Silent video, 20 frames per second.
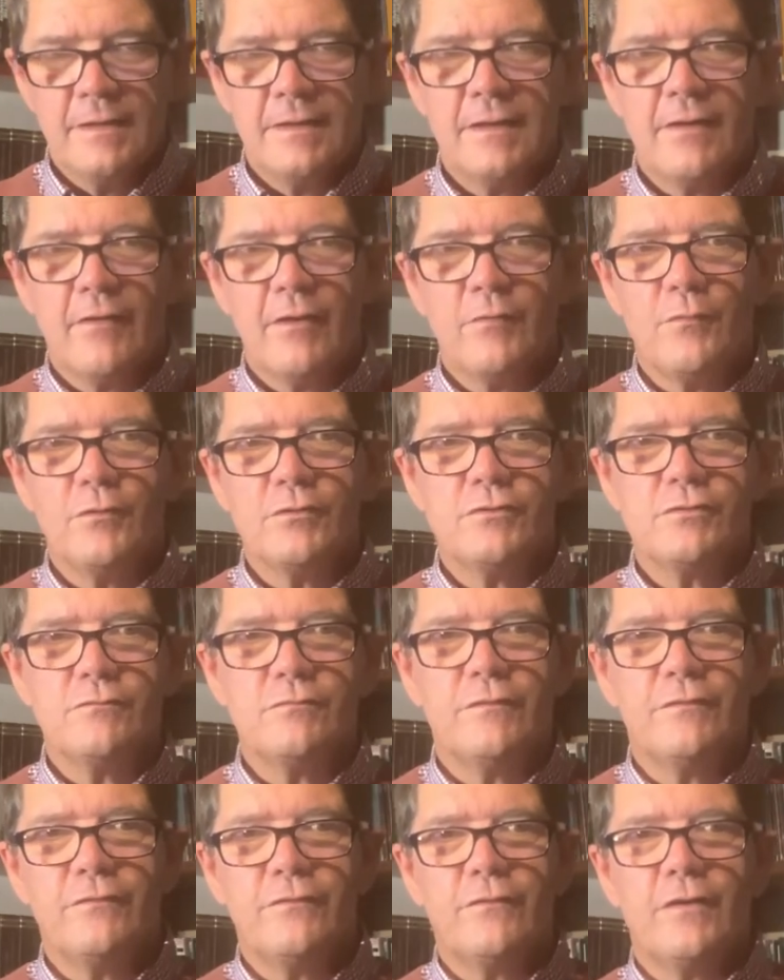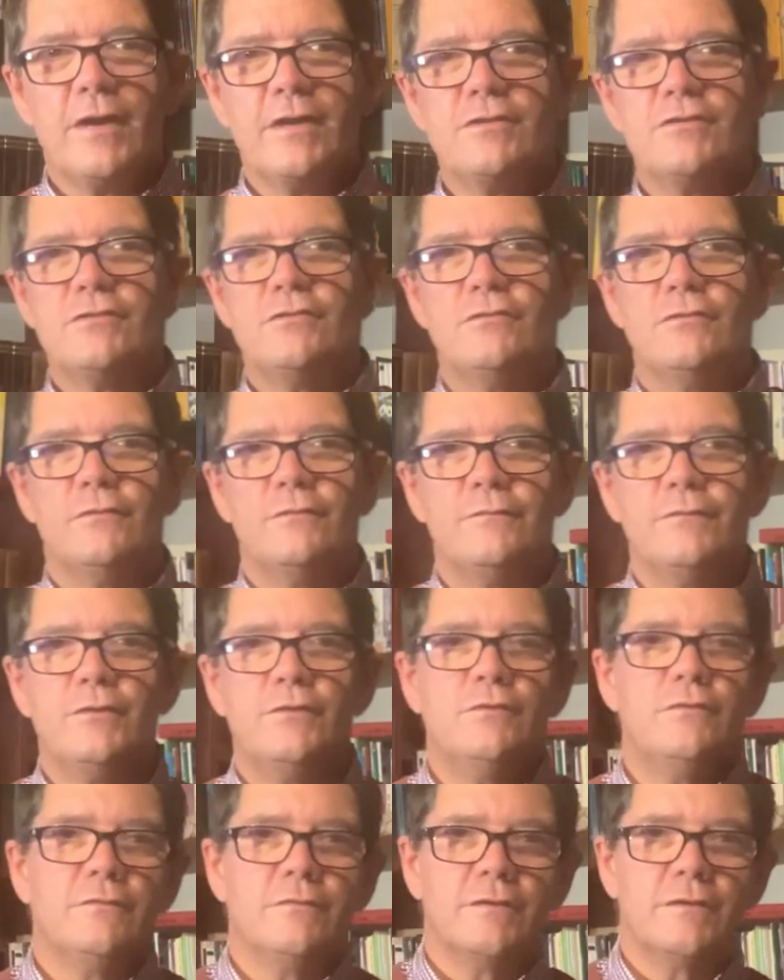Now, I want to refresh your
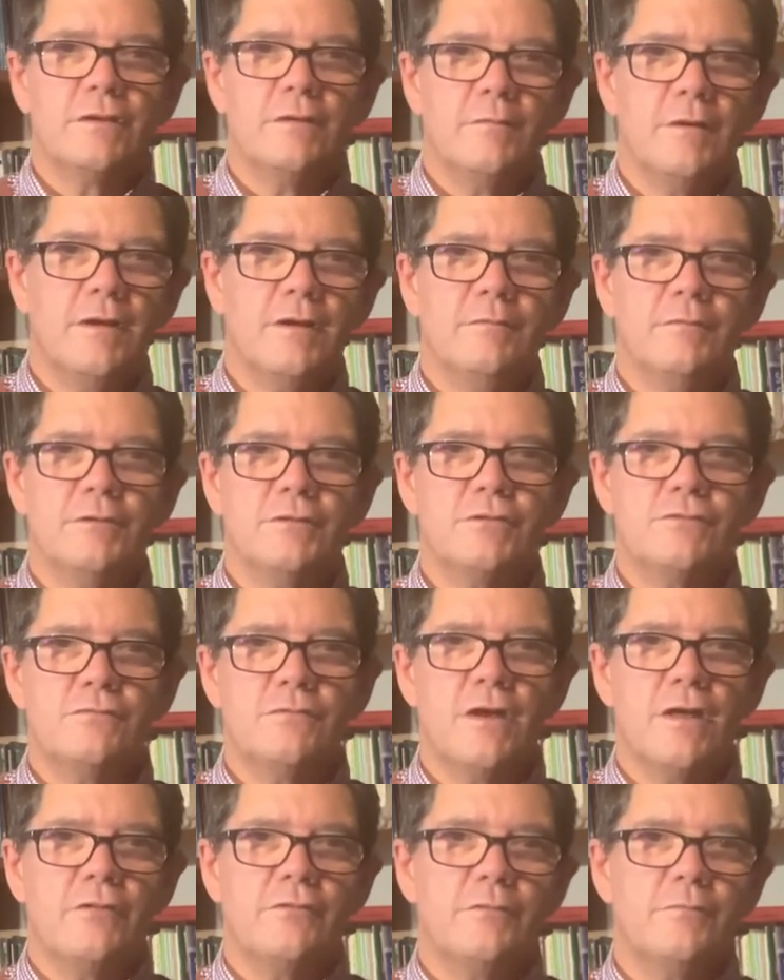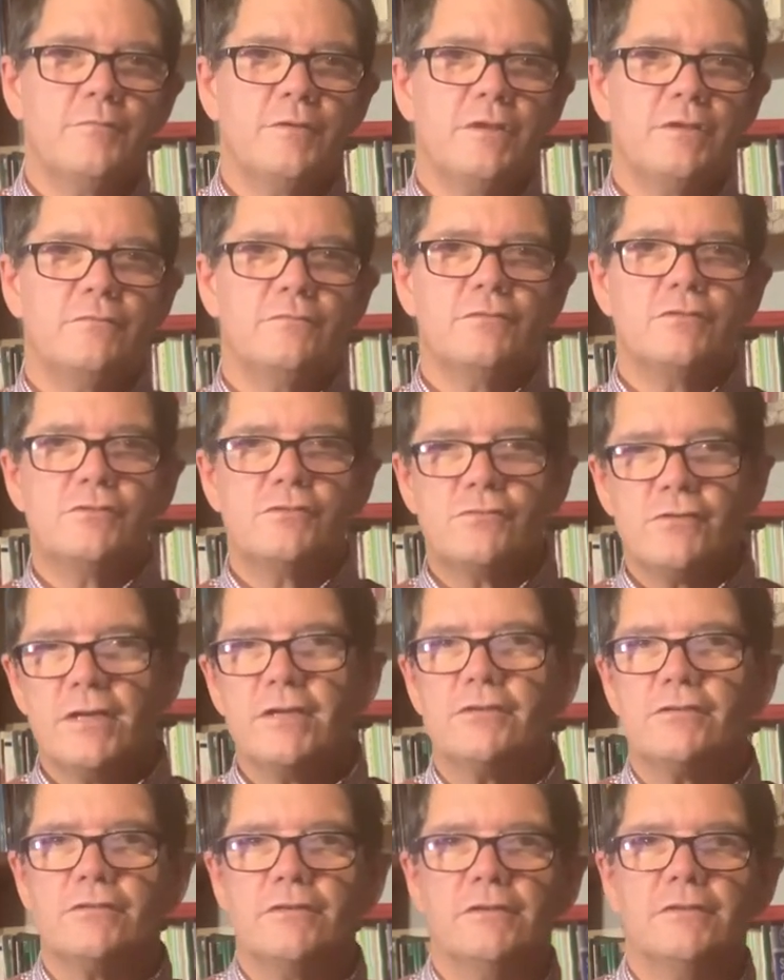view of the commandments. Rather than being
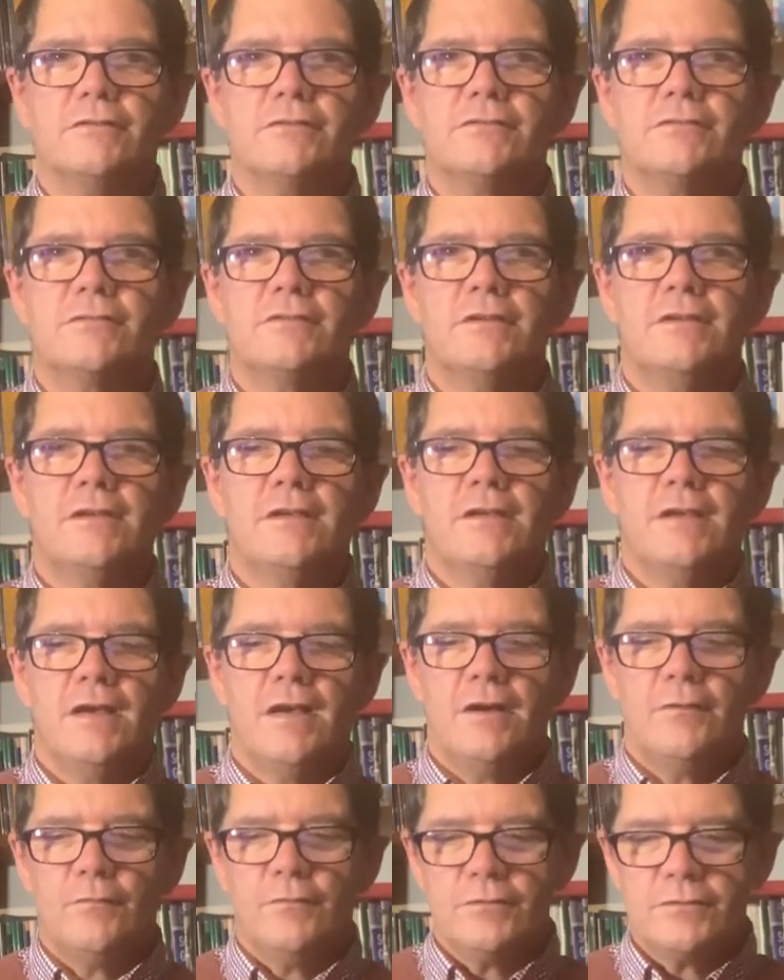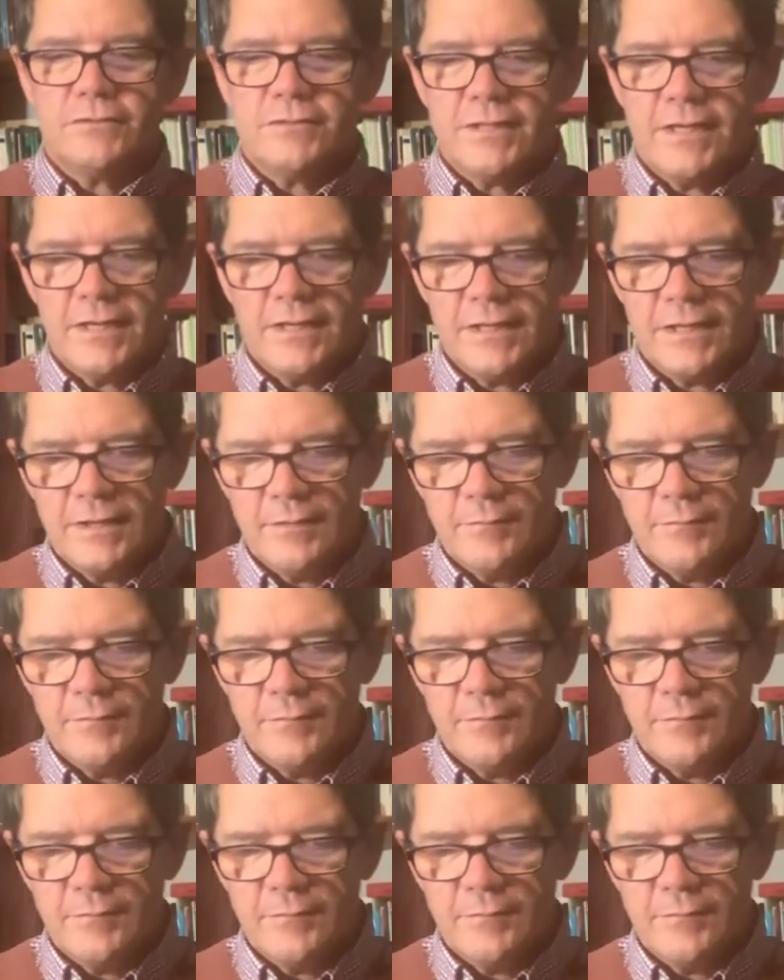restrictions, I want to take an